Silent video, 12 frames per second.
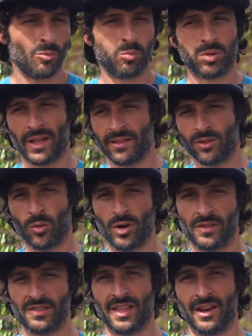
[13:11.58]
plant the
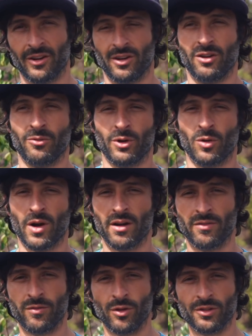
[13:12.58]
ones that are going to require
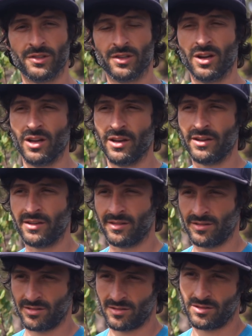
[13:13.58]
full sun
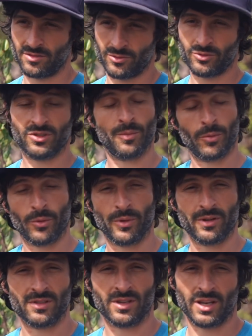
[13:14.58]
somewhere where
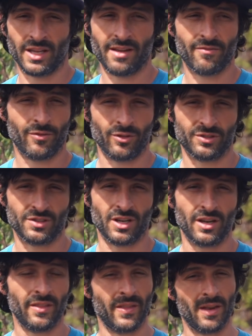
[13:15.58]
it's going to get full
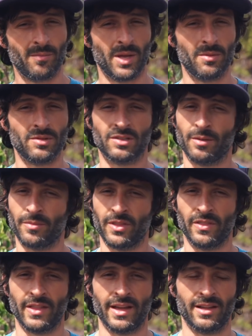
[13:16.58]
sun, and then maybe
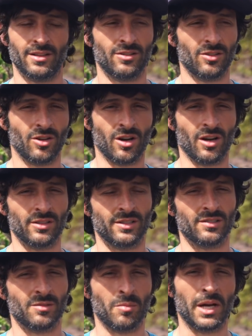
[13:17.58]
something that
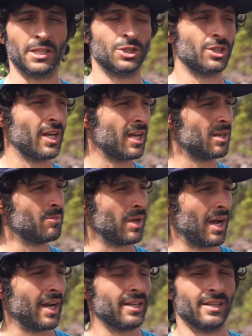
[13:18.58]
doesn't mind shade
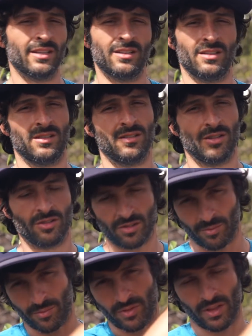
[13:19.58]
behind
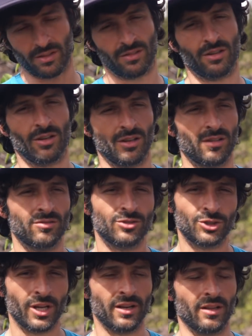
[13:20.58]
something that's going to
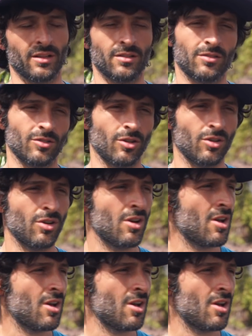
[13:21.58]
shade it. So